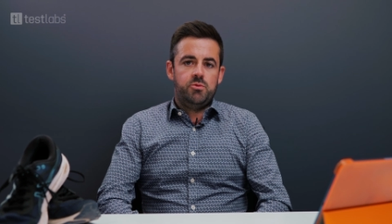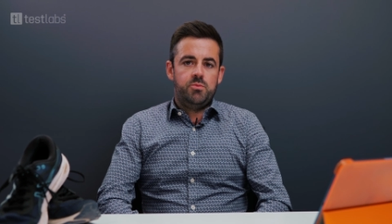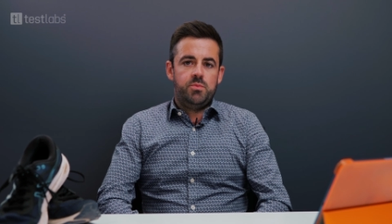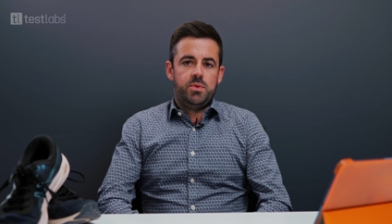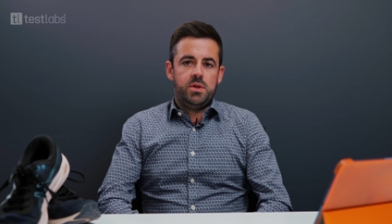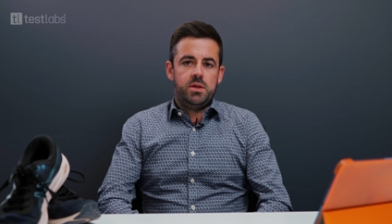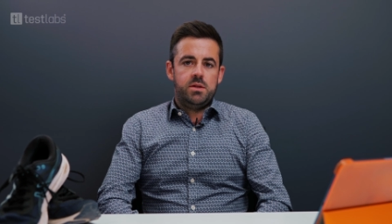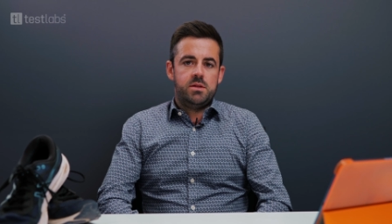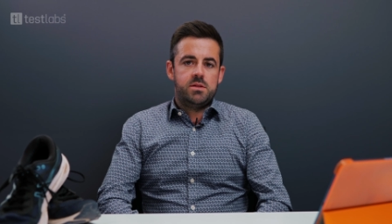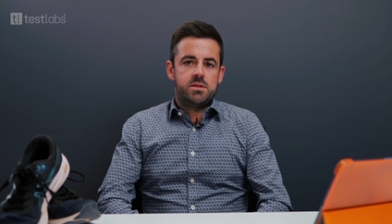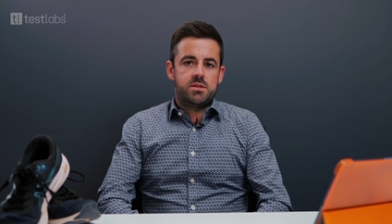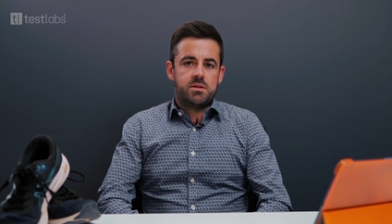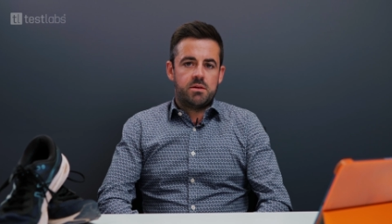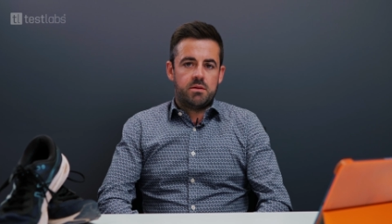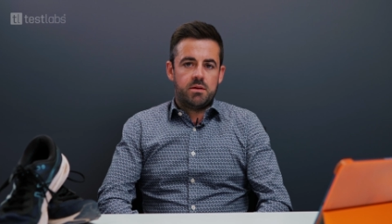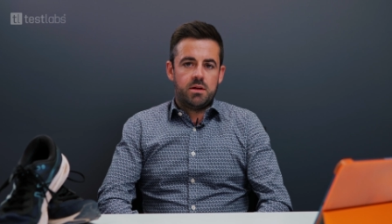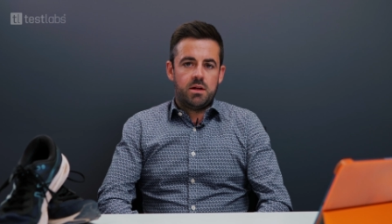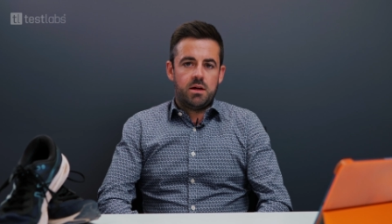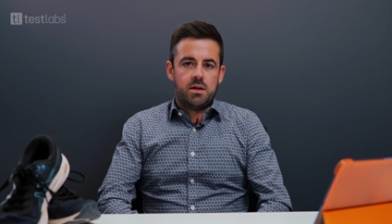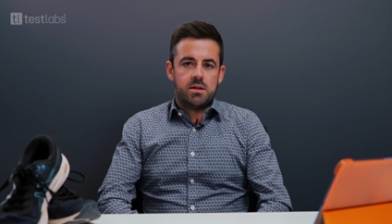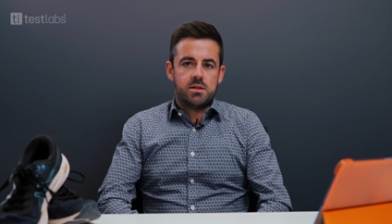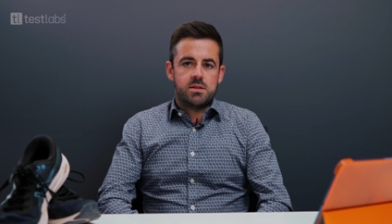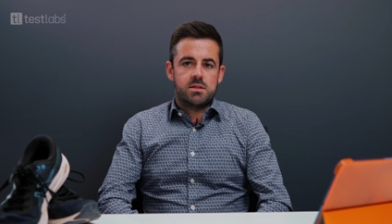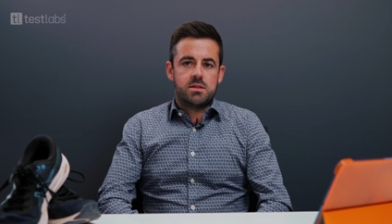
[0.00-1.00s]
to be
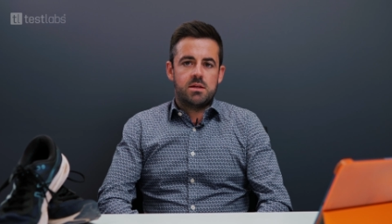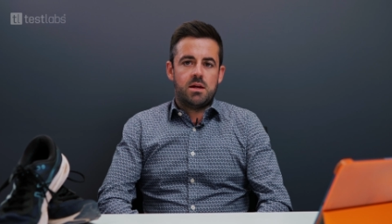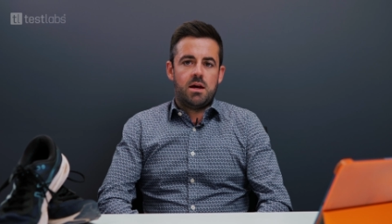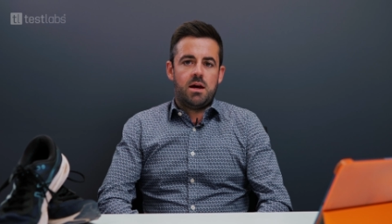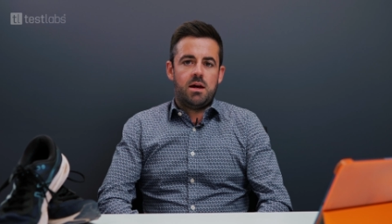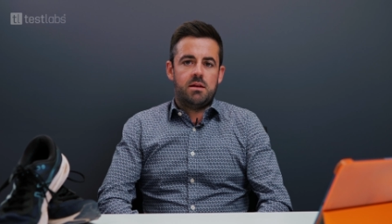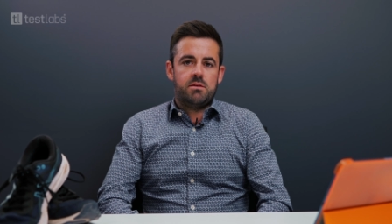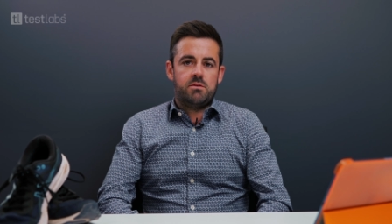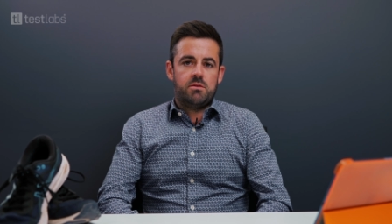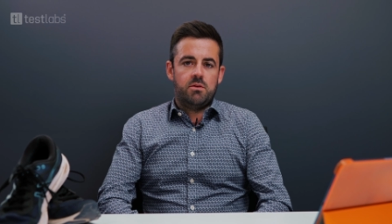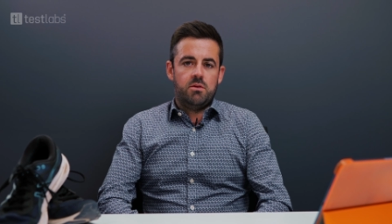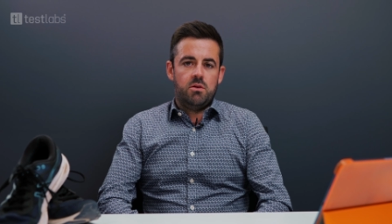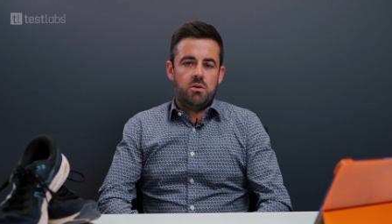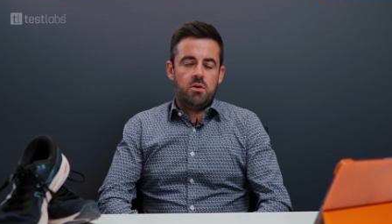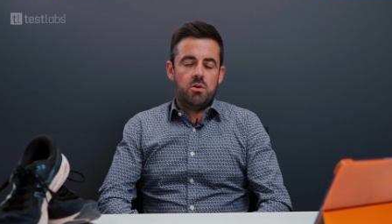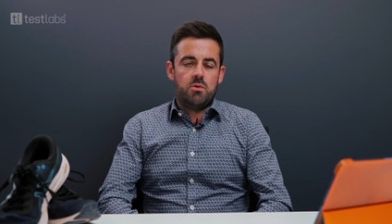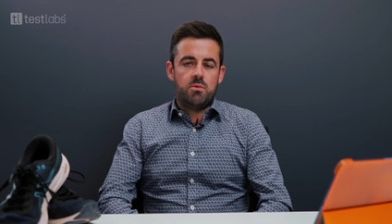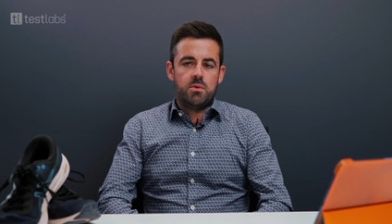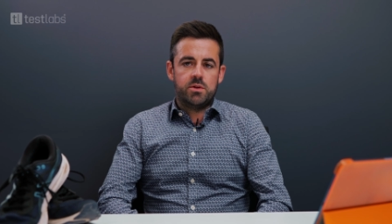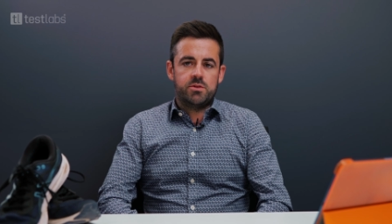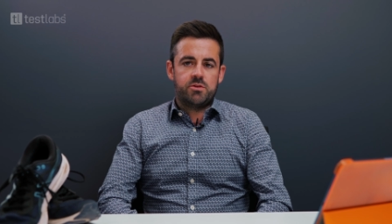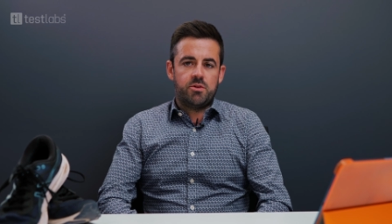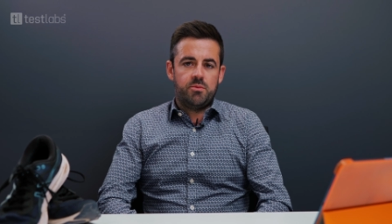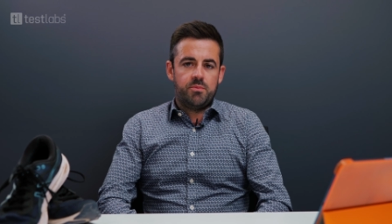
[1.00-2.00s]
sterilized at a
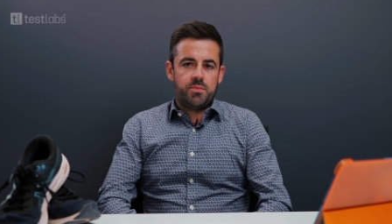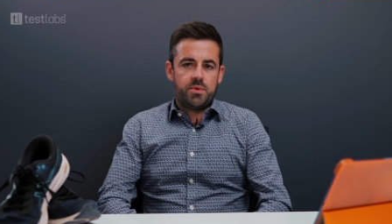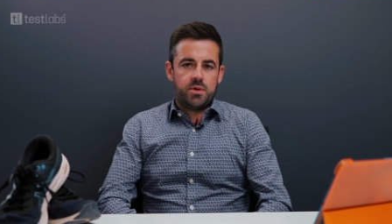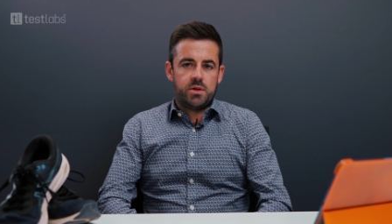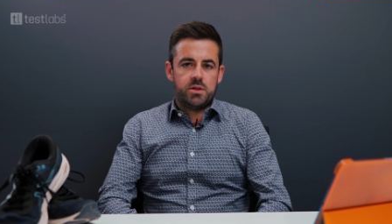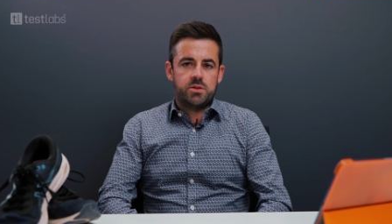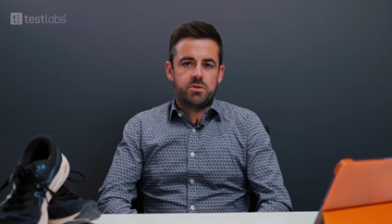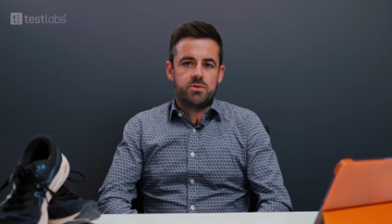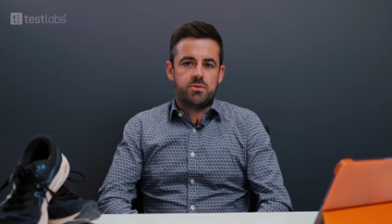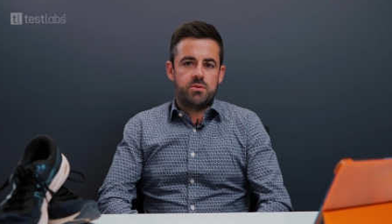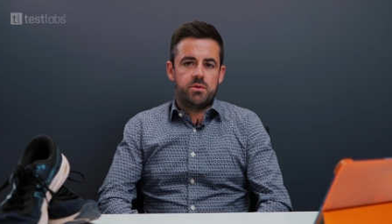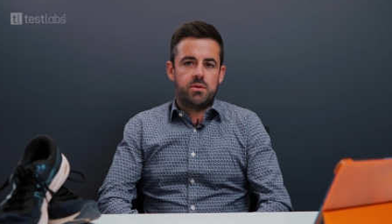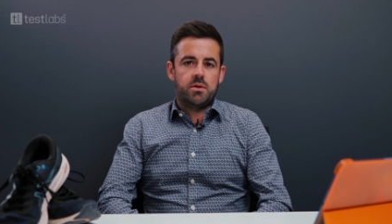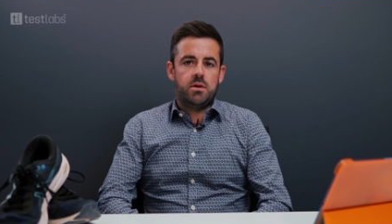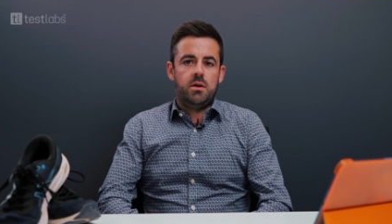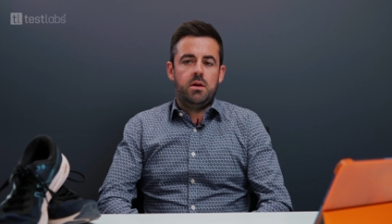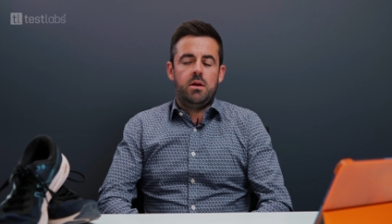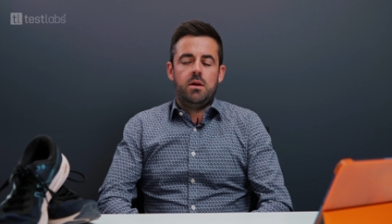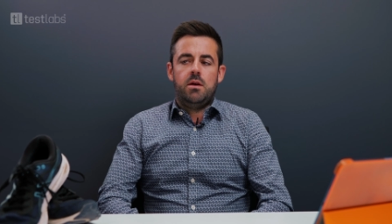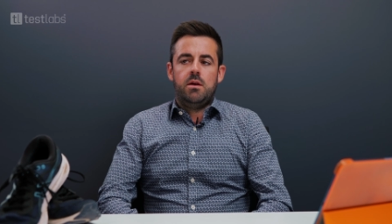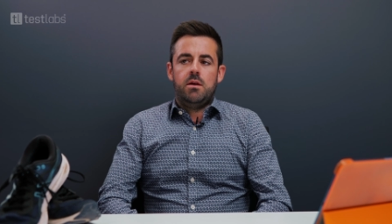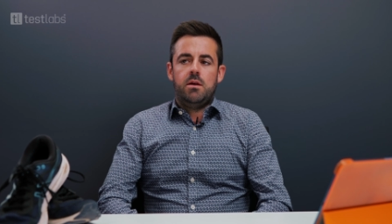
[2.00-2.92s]
lower temperature